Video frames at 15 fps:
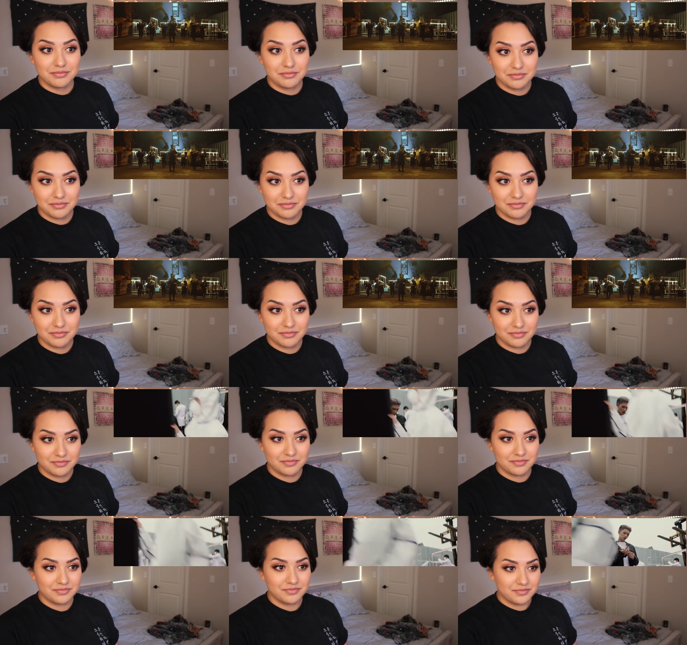
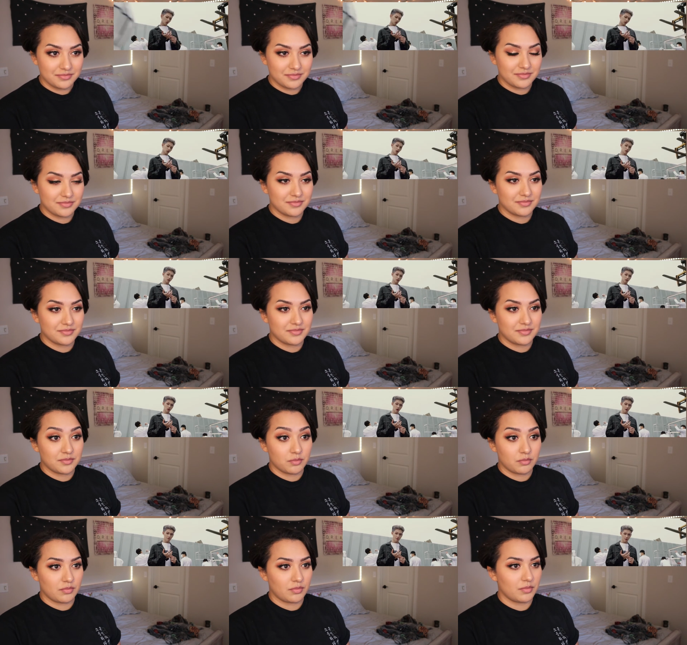
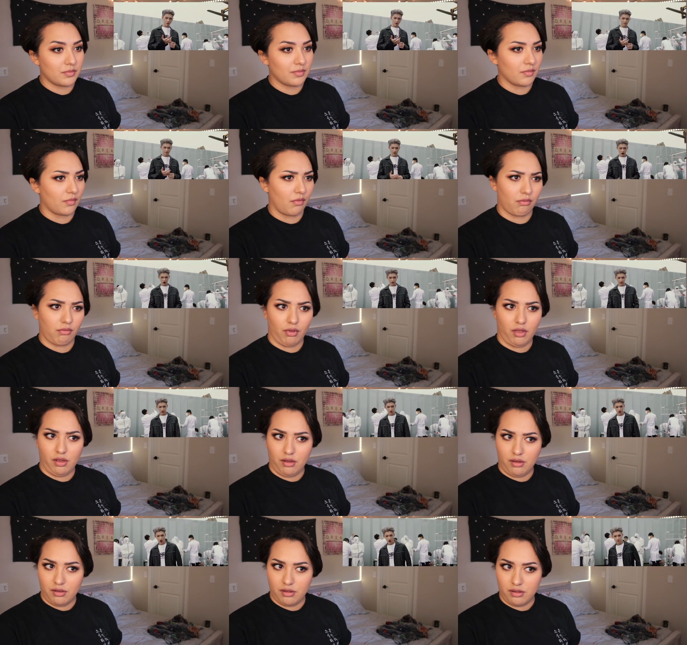
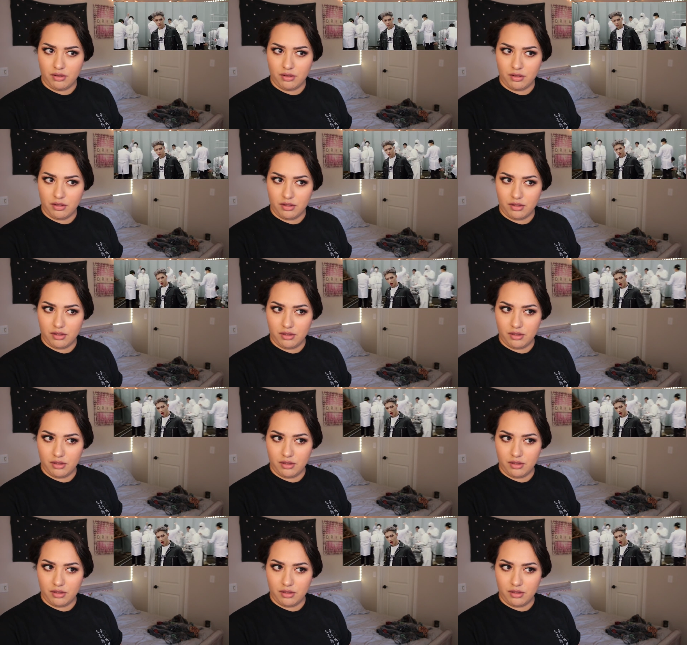No one is speaking in this clip.